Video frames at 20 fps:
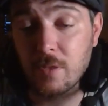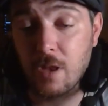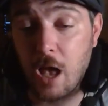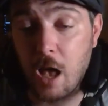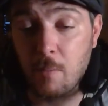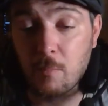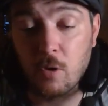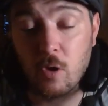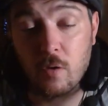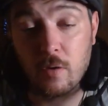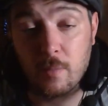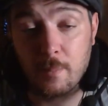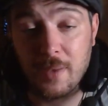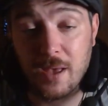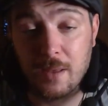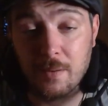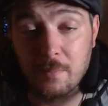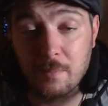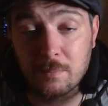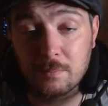I'm going to
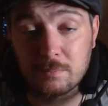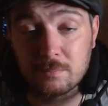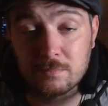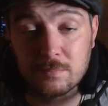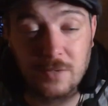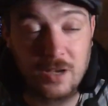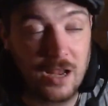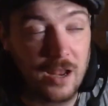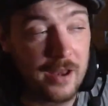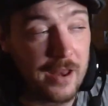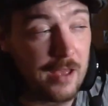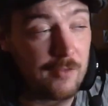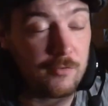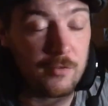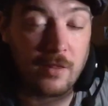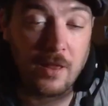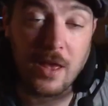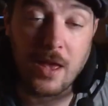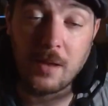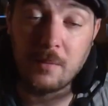bed. And
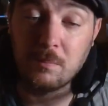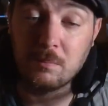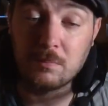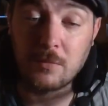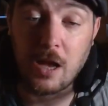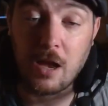after that,